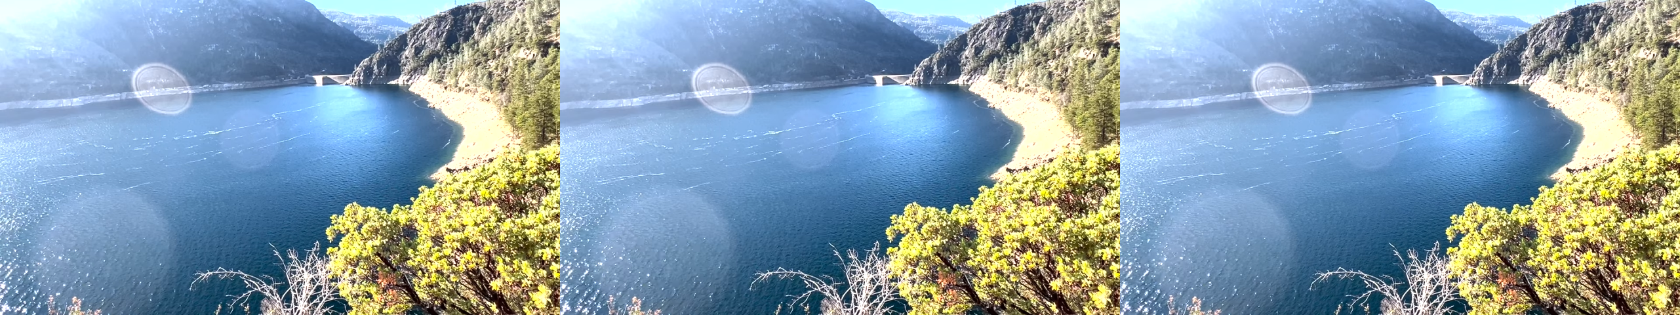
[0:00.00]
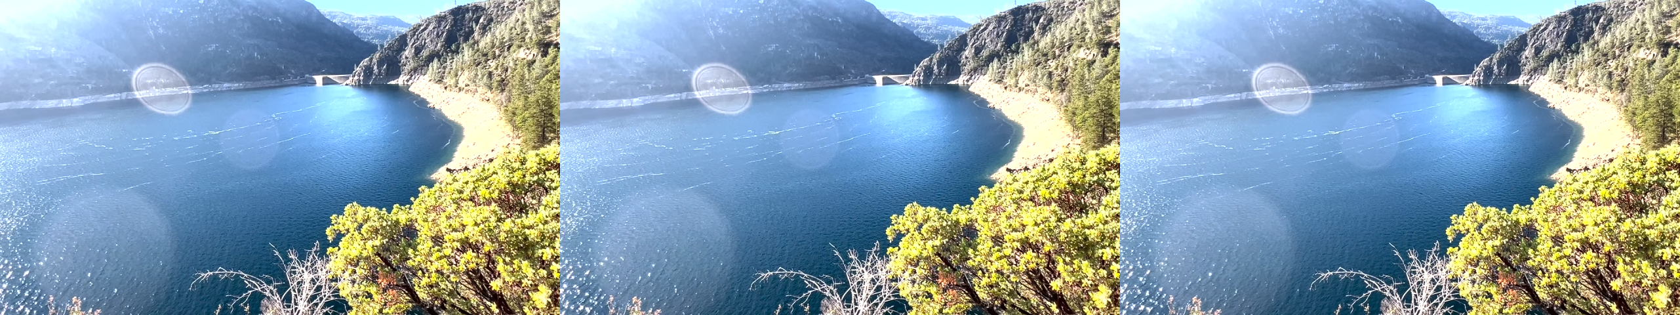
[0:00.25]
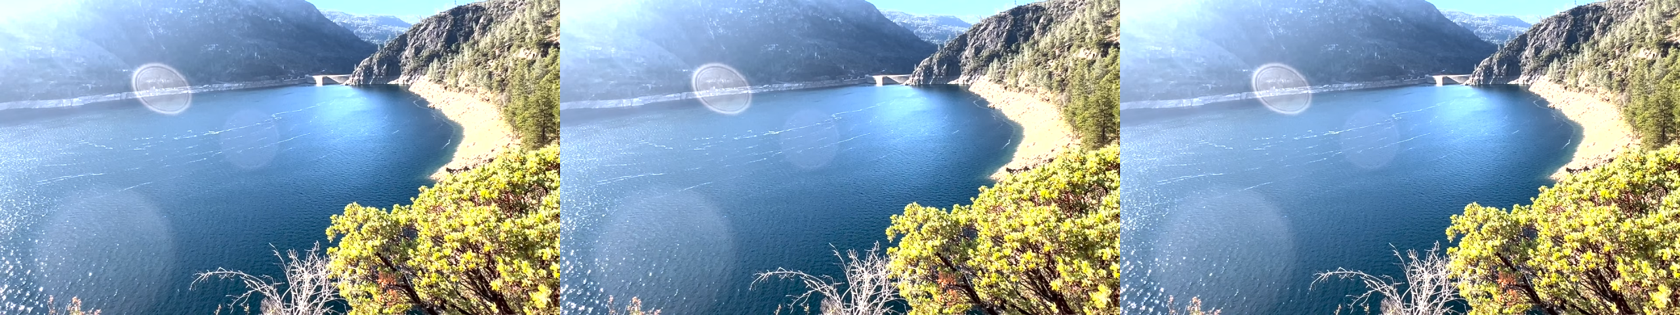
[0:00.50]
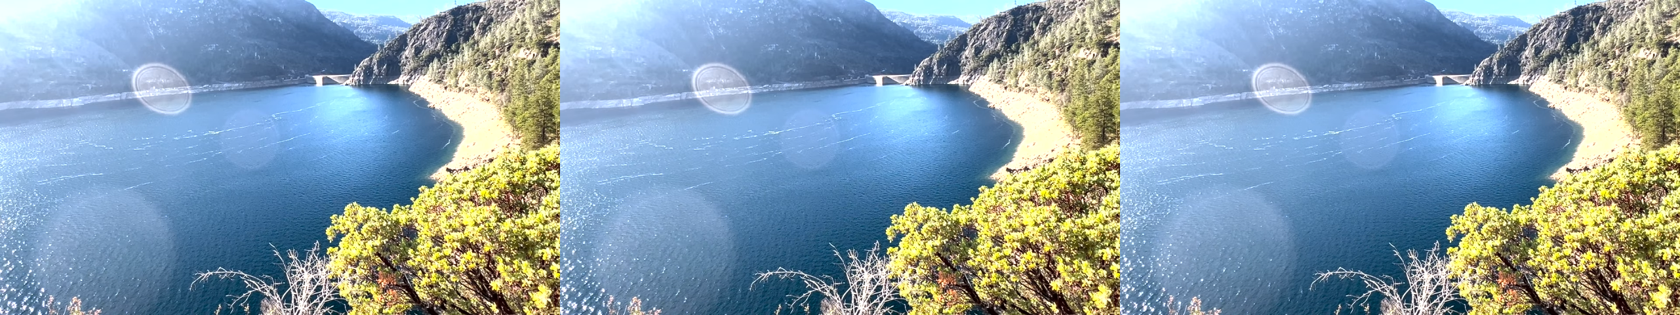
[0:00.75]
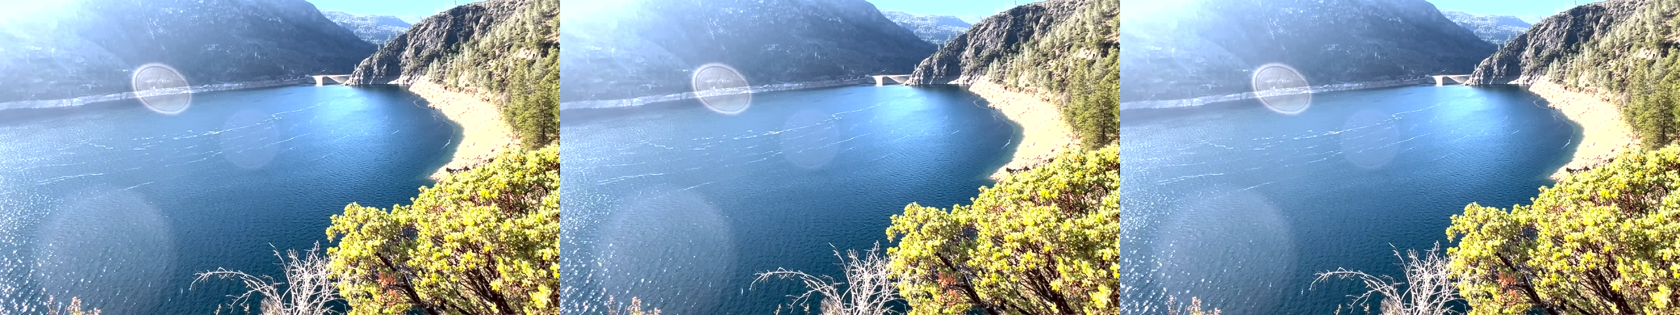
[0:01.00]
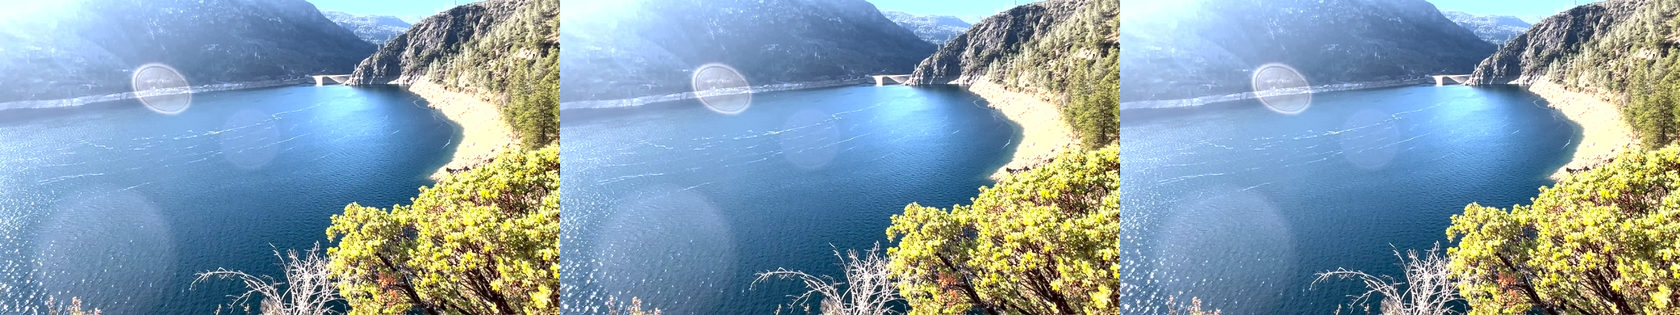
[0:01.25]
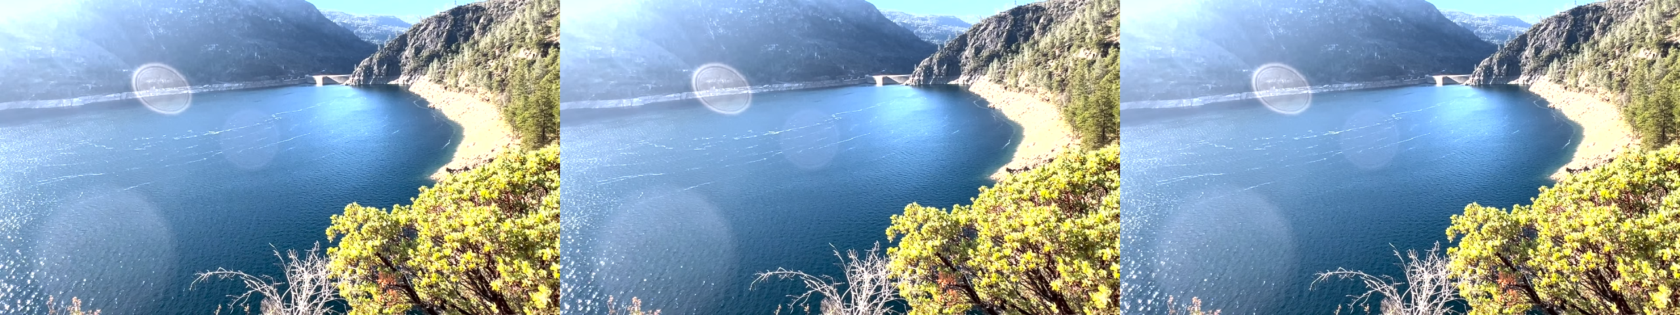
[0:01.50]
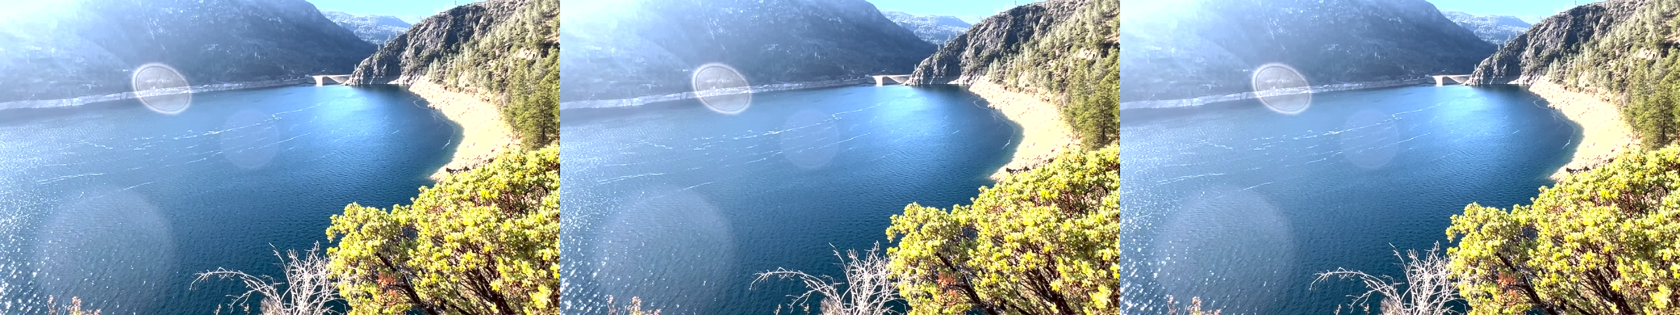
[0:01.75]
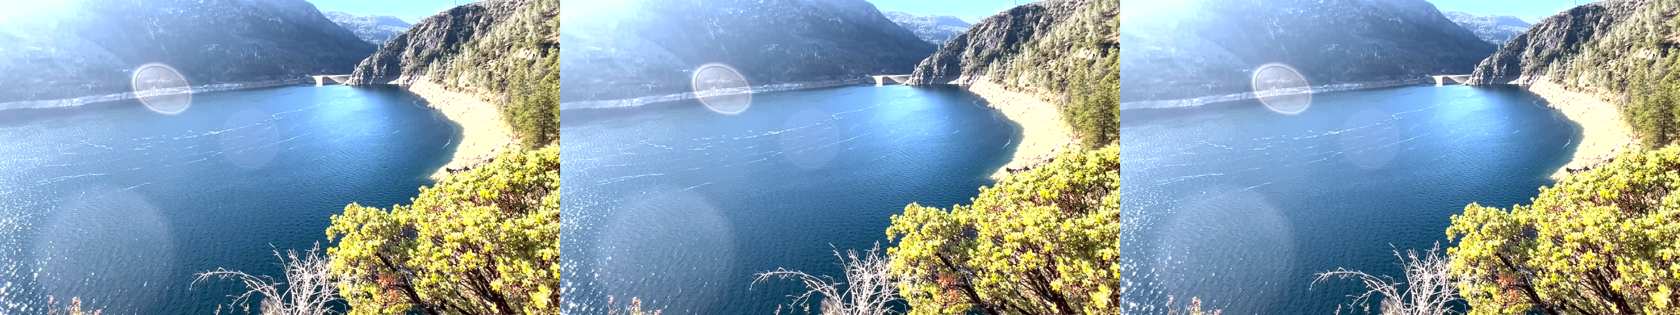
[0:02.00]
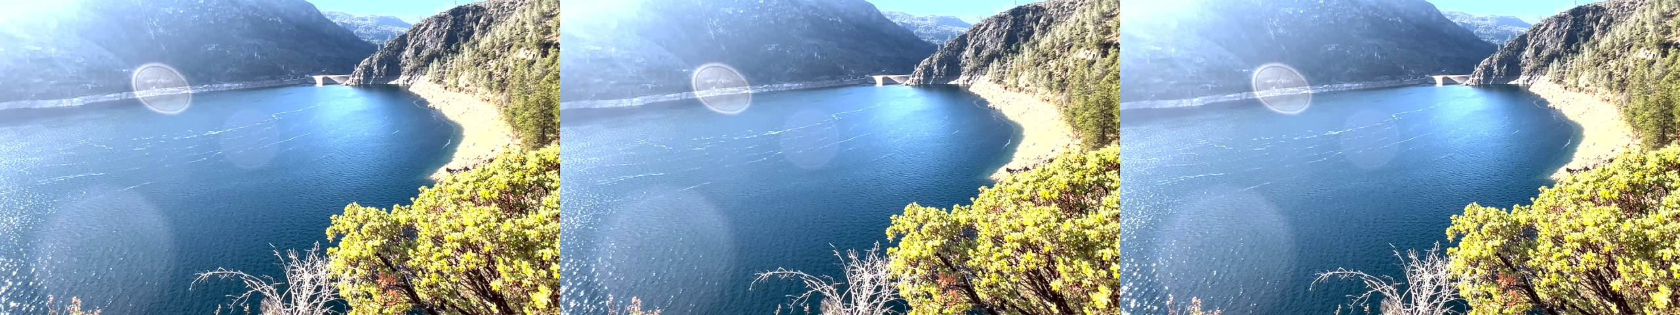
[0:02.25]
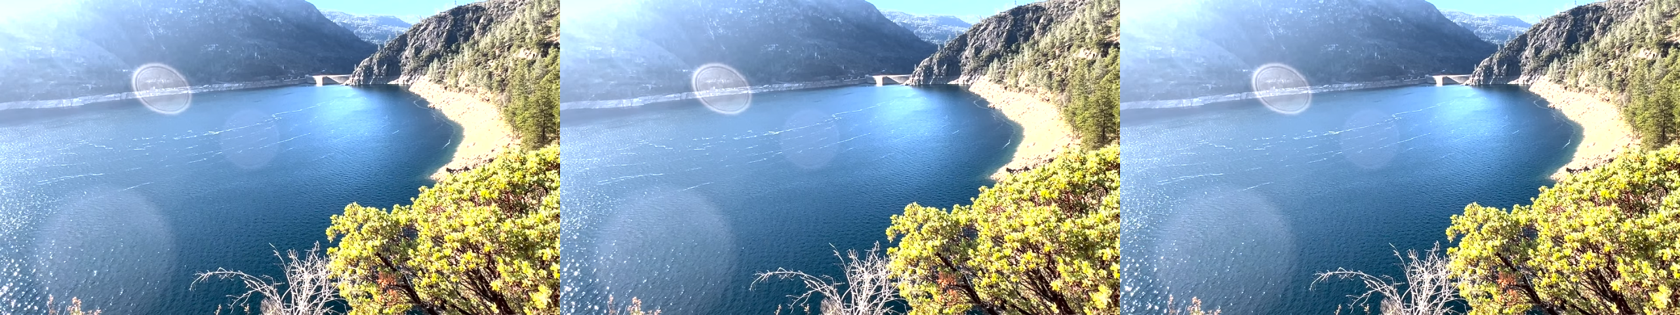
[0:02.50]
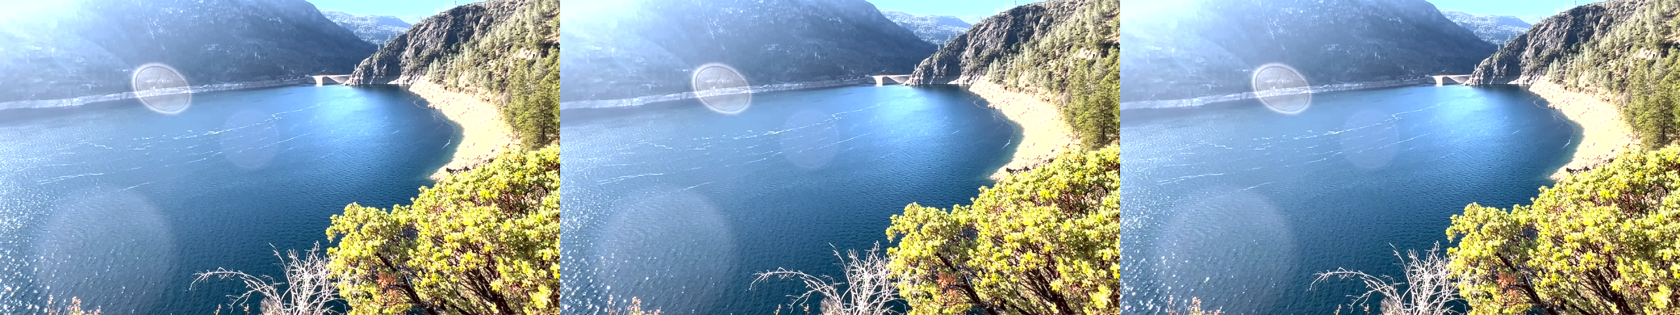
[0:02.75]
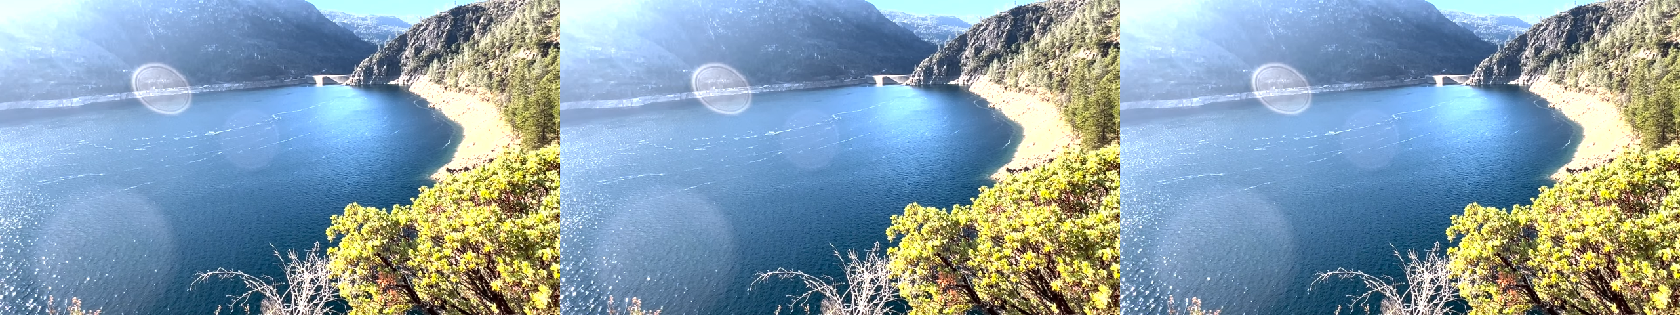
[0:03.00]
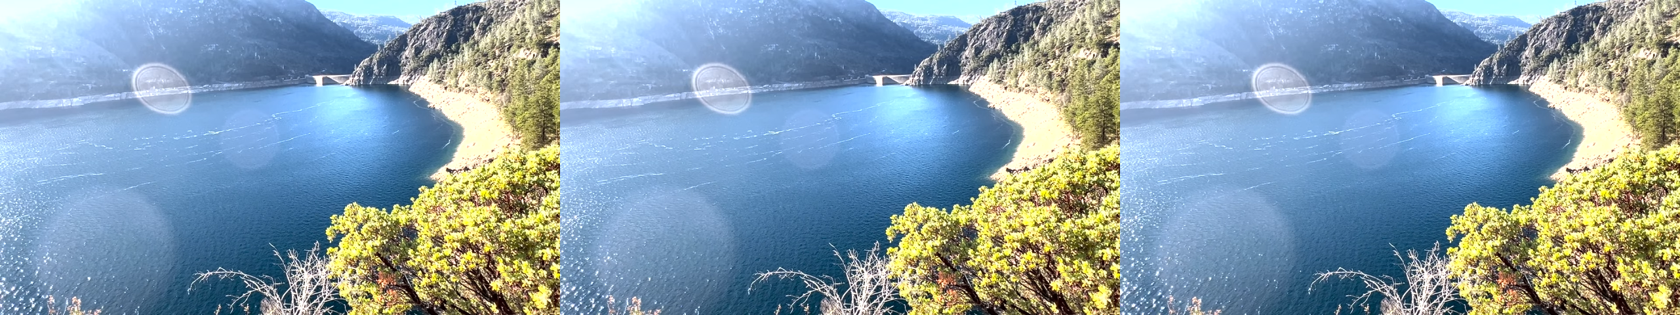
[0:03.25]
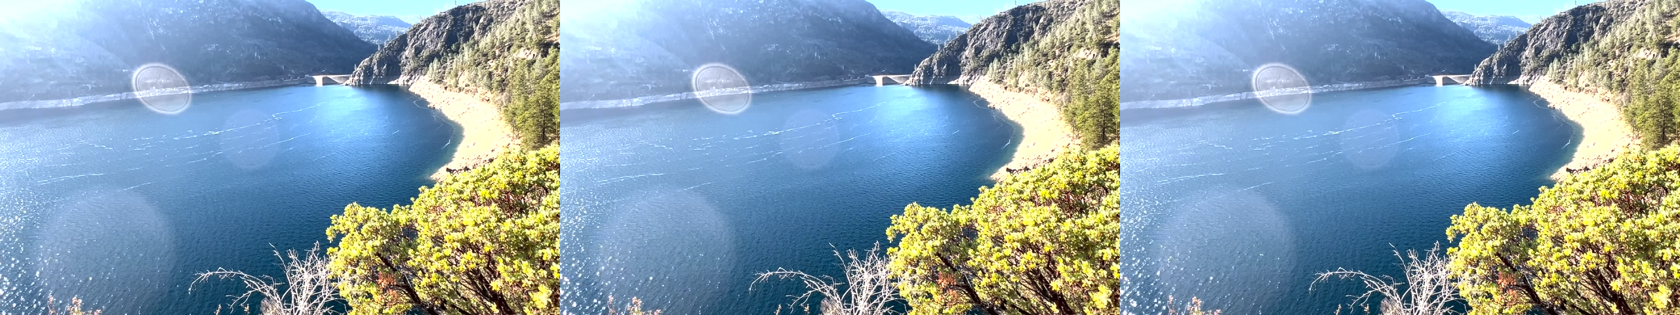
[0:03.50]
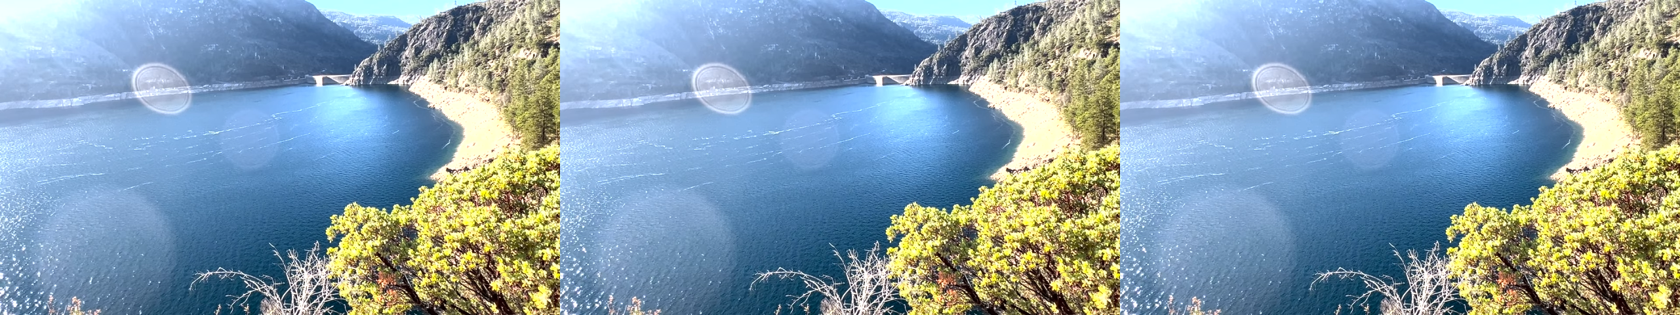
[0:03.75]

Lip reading: (no speaker visible)